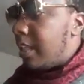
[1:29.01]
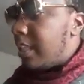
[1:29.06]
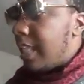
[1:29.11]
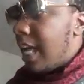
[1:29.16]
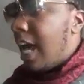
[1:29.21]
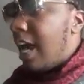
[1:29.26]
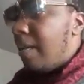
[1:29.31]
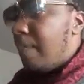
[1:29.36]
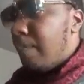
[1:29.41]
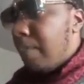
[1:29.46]

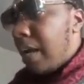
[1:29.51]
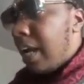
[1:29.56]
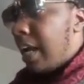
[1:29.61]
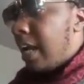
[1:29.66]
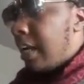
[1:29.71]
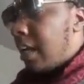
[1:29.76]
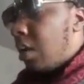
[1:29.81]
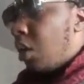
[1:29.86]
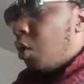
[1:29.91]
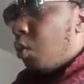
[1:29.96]
That
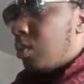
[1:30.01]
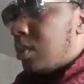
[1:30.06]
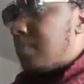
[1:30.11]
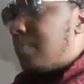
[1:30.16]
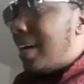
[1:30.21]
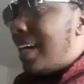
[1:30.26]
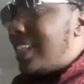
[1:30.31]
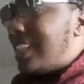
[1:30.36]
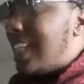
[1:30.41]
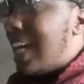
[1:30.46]
man was
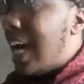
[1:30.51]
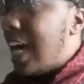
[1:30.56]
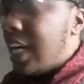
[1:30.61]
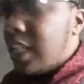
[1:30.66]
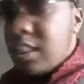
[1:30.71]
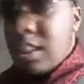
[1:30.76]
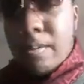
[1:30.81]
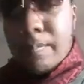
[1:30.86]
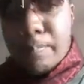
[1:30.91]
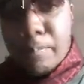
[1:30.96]
my
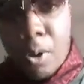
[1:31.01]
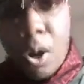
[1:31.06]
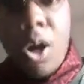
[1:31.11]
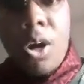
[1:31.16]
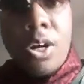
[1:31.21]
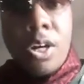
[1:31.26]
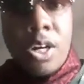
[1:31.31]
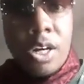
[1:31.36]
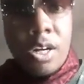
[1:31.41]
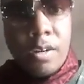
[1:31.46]
tag team
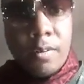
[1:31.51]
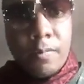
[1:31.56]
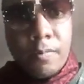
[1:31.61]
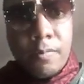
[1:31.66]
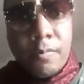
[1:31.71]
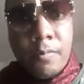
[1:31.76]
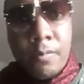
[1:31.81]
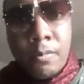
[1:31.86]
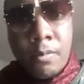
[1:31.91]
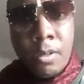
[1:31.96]
partner.
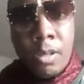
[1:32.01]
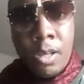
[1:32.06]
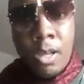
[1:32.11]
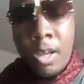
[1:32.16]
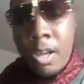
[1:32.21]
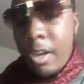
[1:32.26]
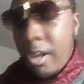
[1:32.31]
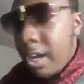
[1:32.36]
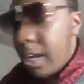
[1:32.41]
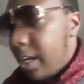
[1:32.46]

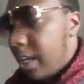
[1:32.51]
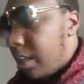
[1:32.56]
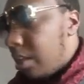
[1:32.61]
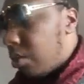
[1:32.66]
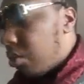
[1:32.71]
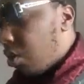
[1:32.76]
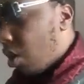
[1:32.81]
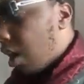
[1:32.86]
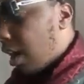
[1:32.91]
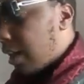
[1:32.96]
He
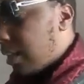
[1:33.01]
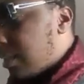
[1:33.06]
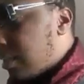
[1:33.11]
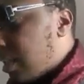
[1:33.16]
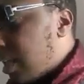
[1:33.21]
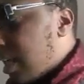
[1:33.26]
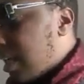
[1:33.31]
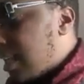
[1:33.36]
thought